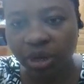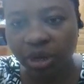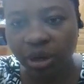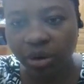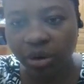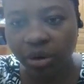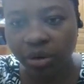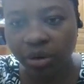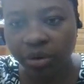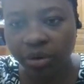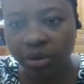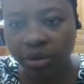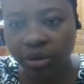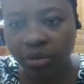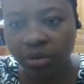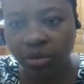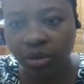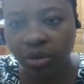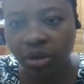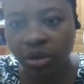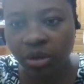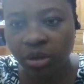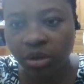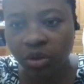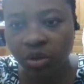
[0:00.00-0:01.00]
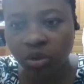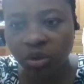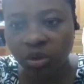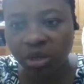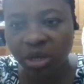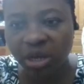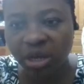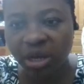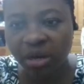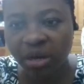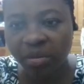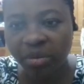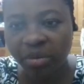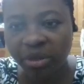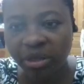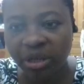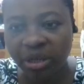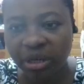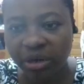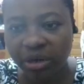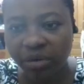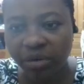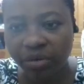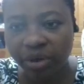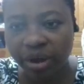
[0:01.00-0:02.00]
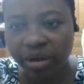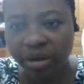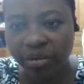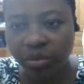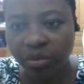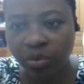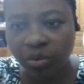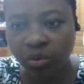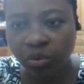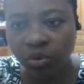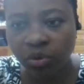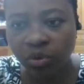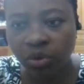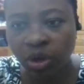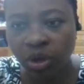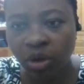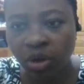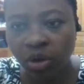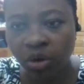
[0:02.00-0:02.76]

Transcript: algorithm. So the element at the rightmost